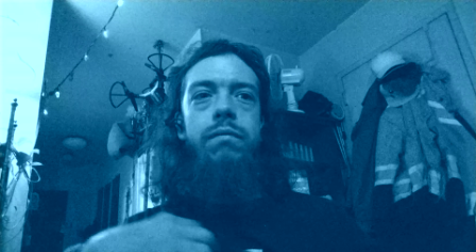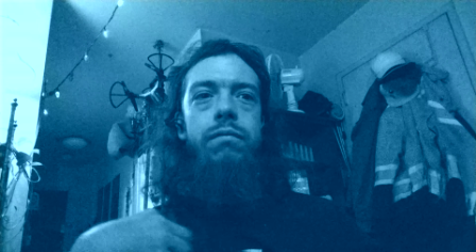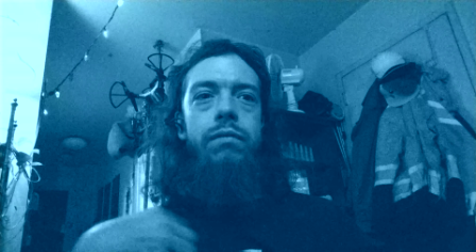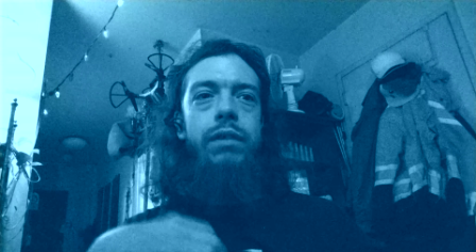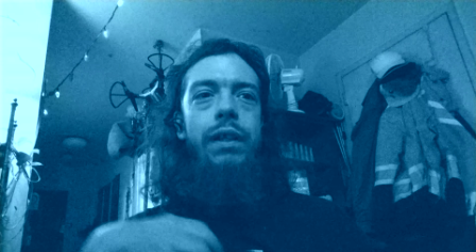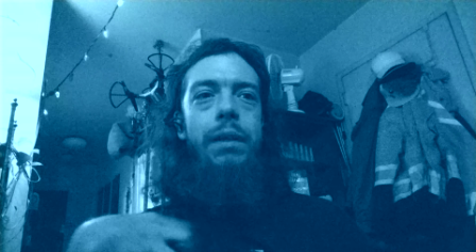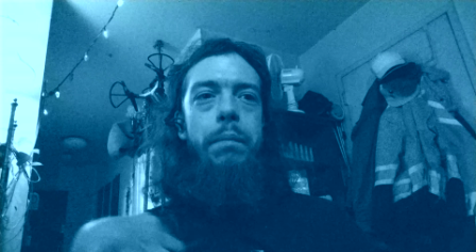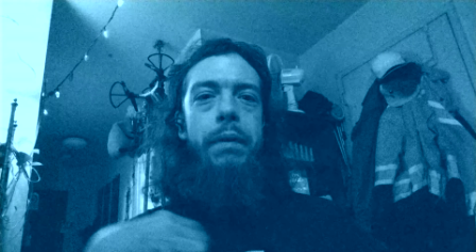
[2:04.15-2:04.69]

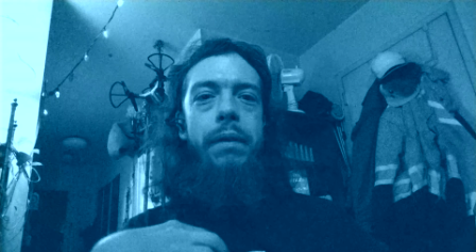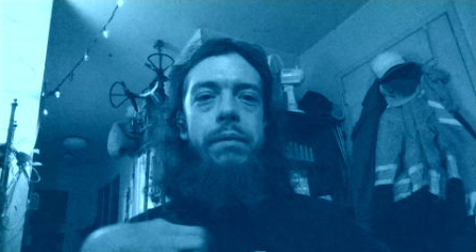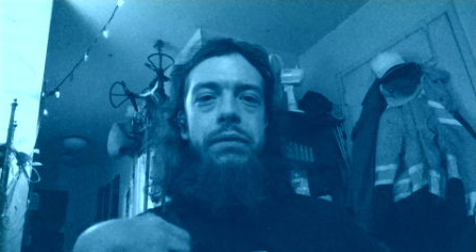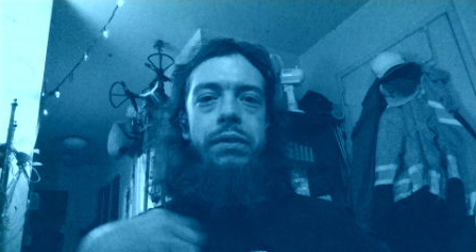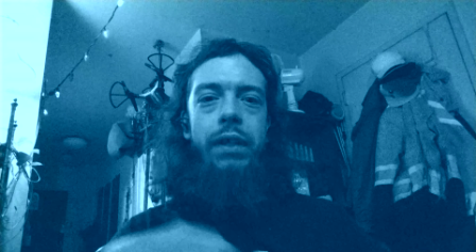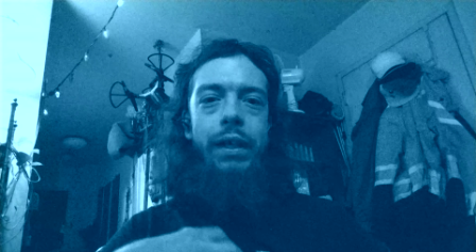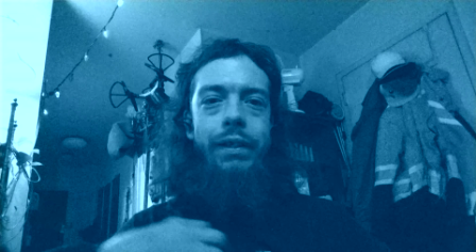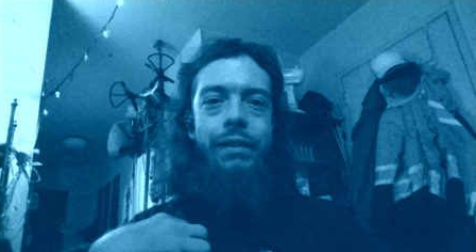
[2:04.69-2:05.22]
Did a bit of
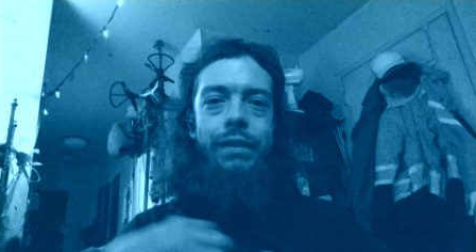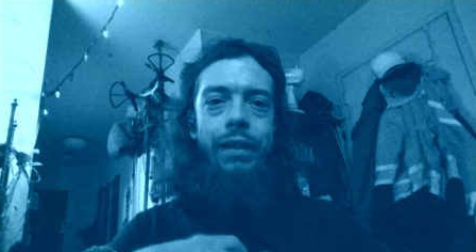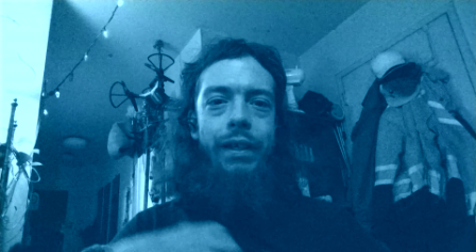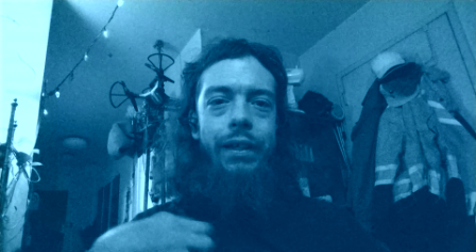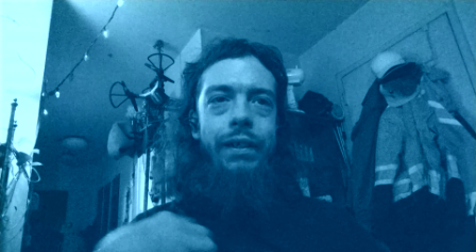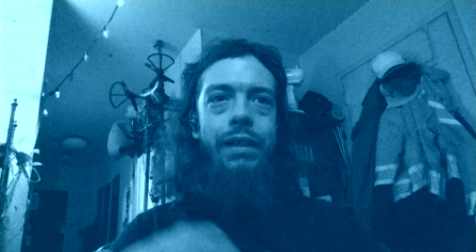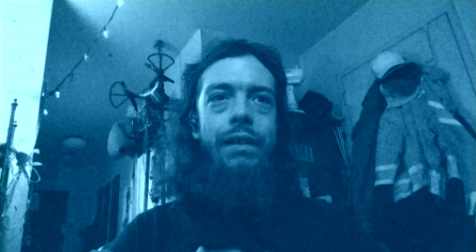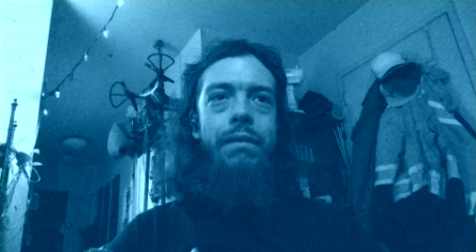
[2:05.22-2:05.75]

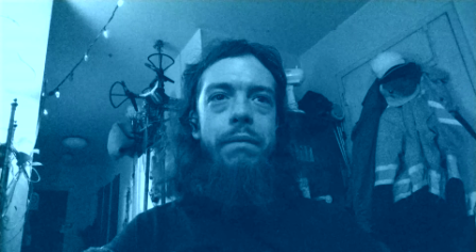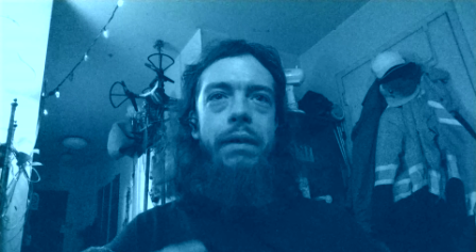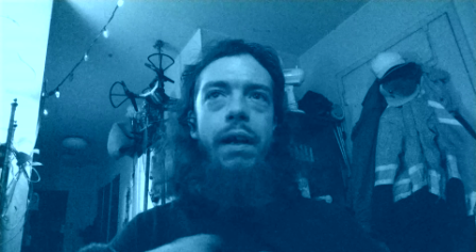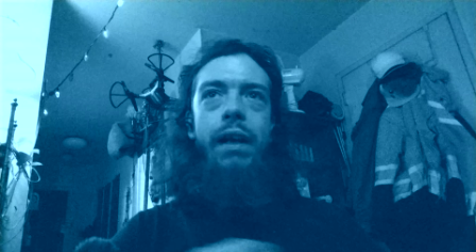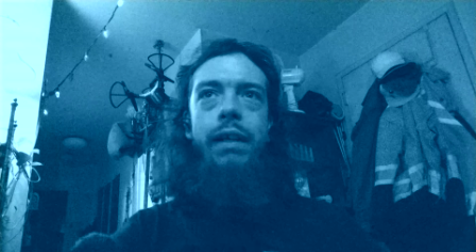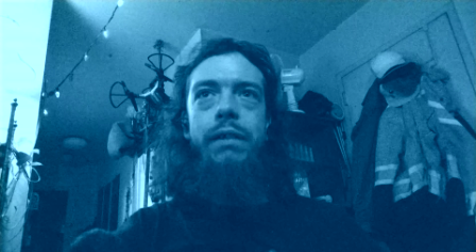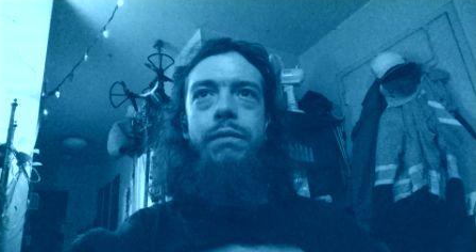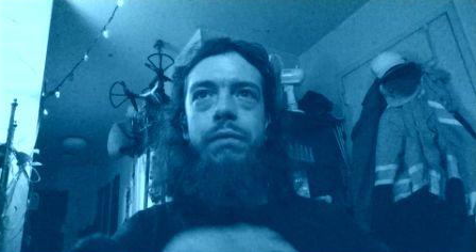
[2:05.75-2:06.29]
sightseeing. We
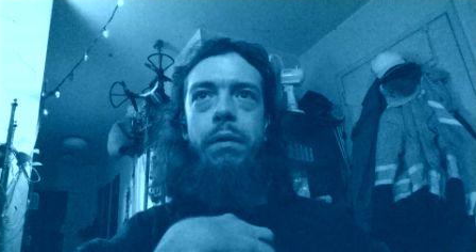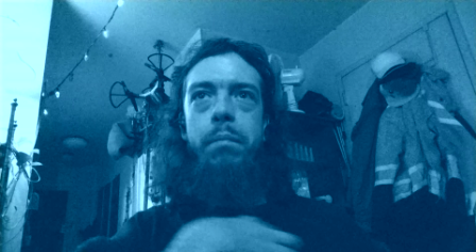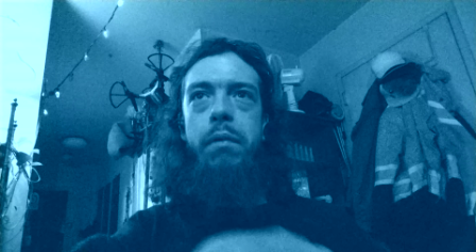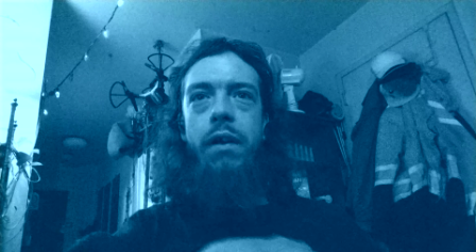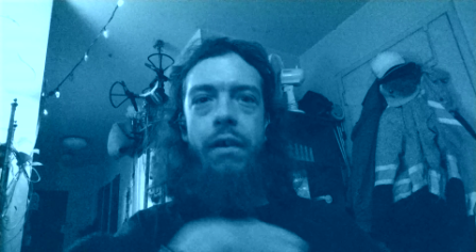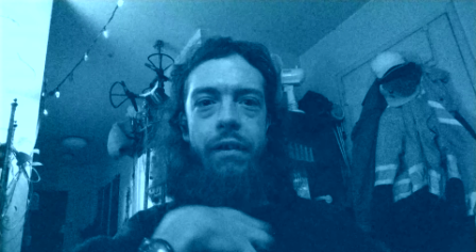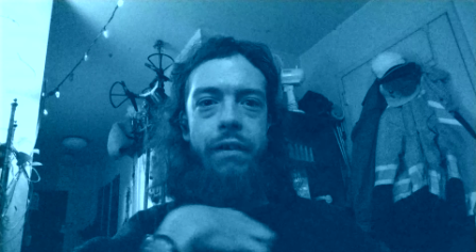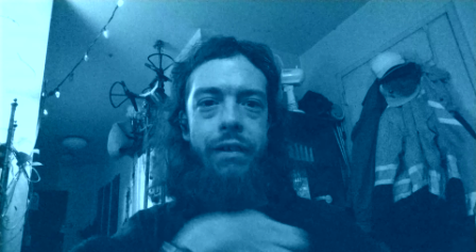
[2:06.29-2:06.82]
hiked through a
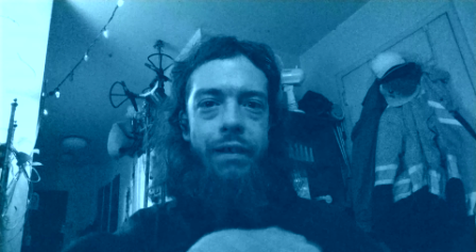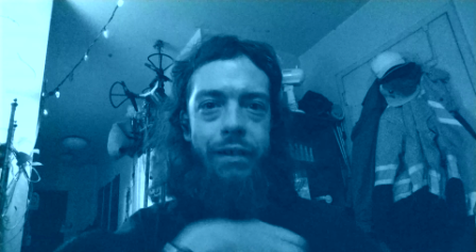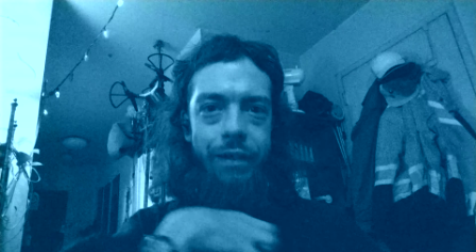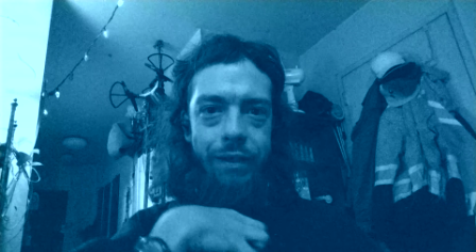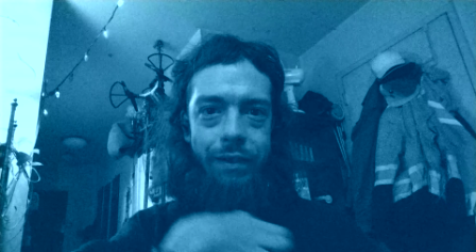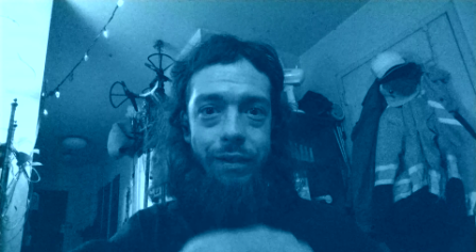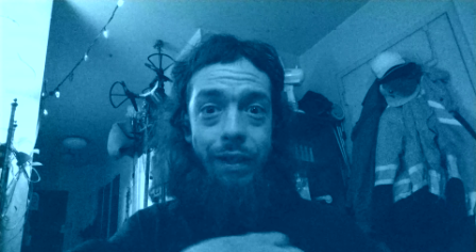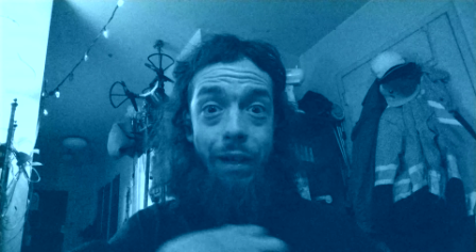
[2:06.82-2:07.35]
park.
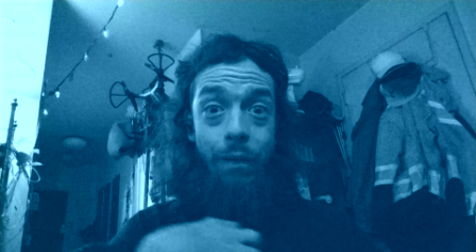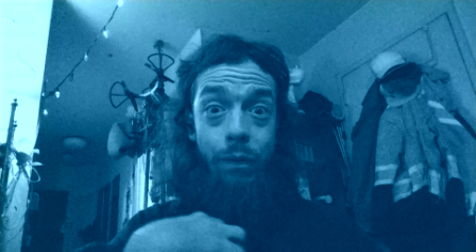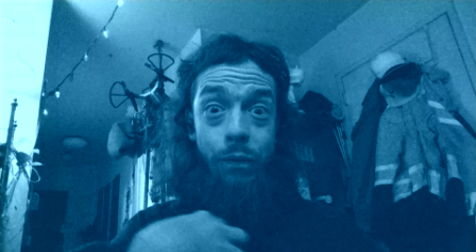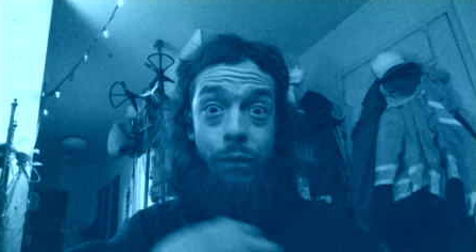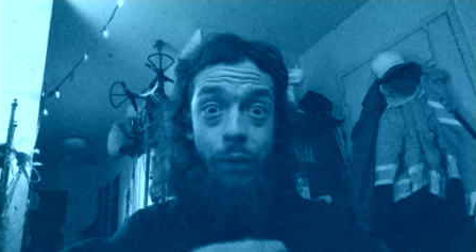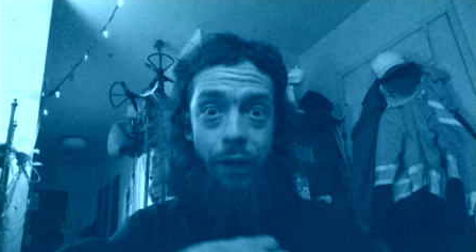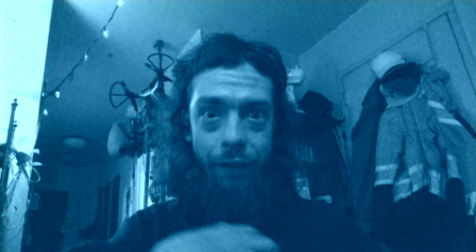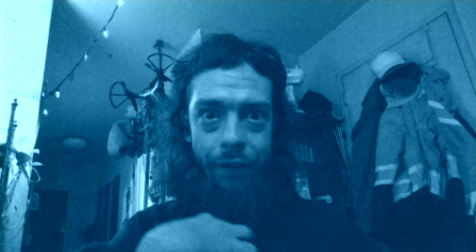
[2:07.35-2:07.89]
That was
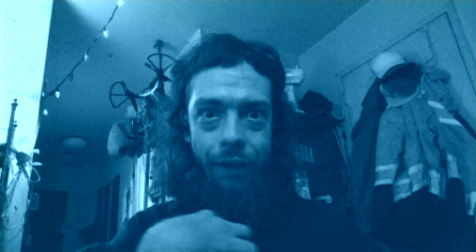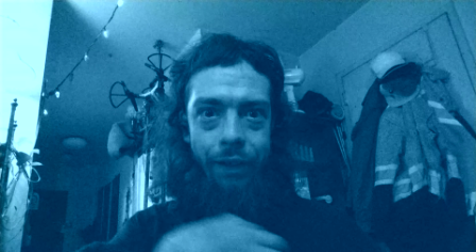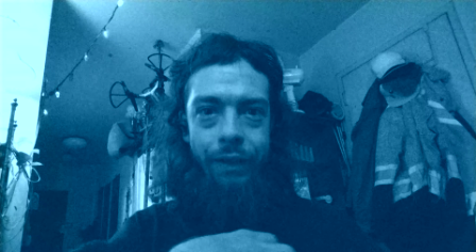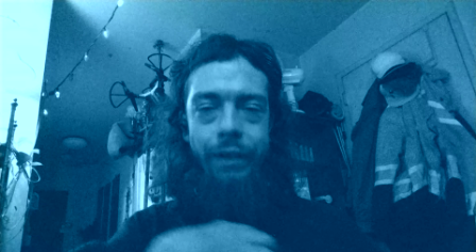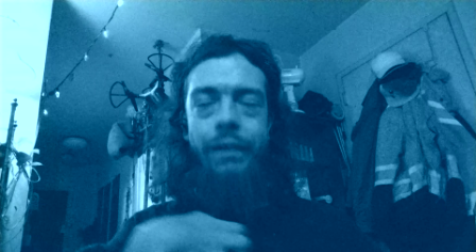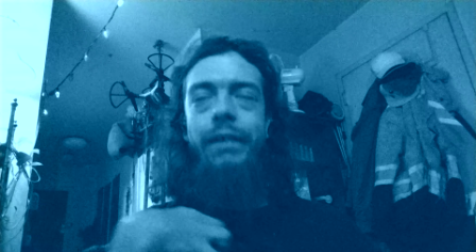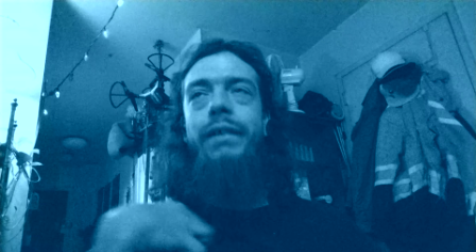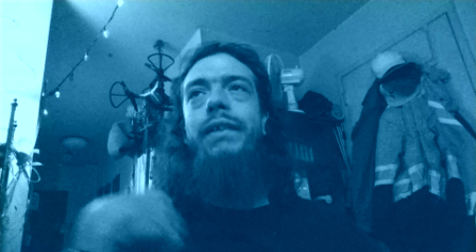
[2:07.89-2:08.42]
fun.
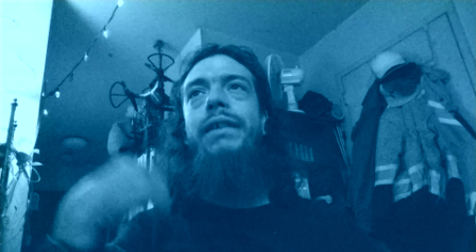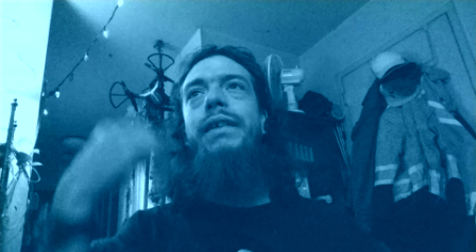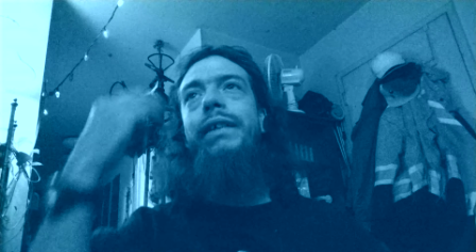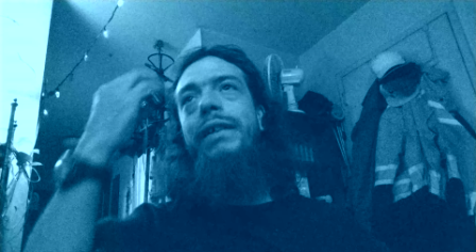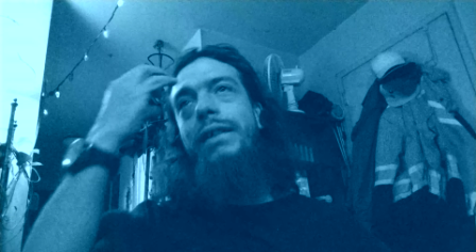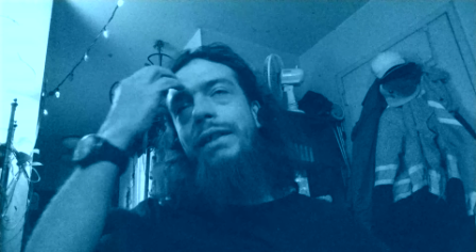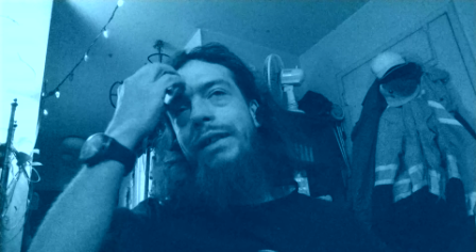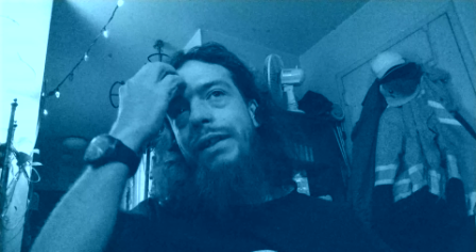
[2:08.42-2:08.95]

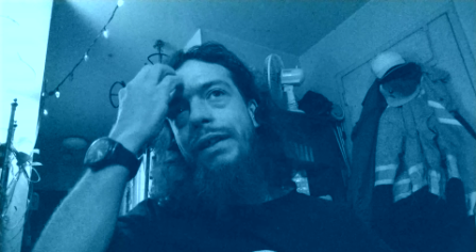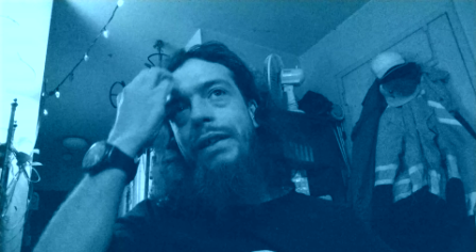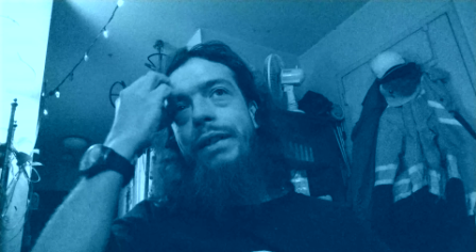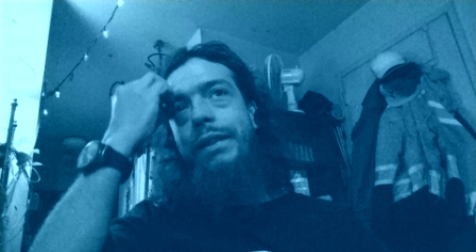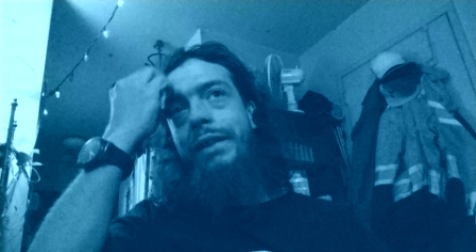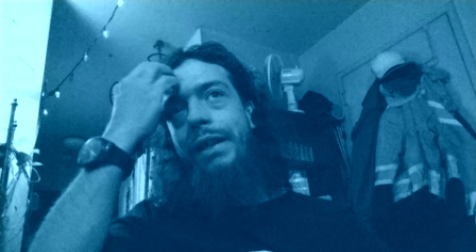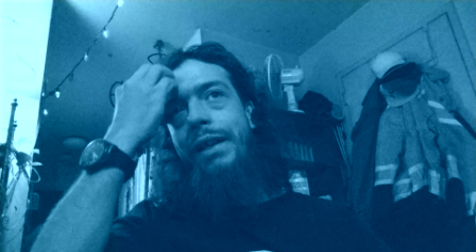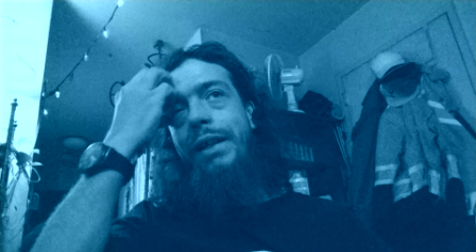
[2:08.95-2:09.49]

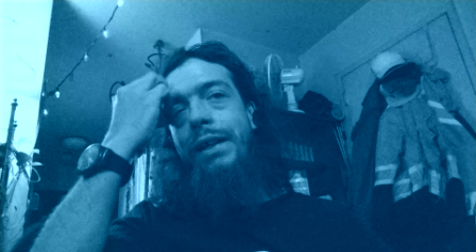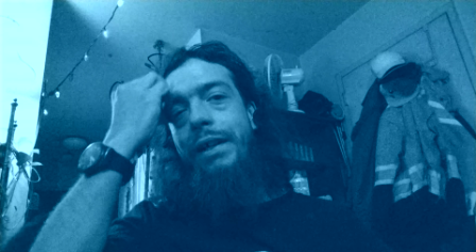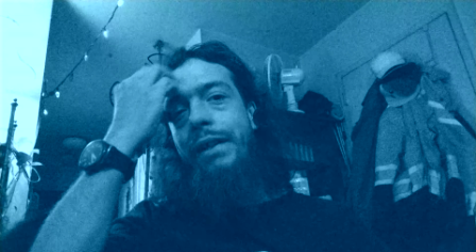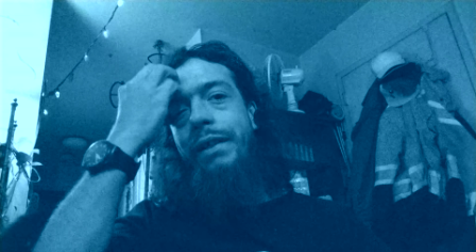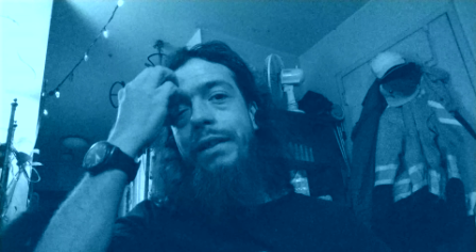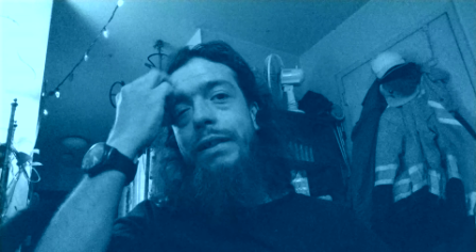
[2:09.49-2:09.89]
And, uh,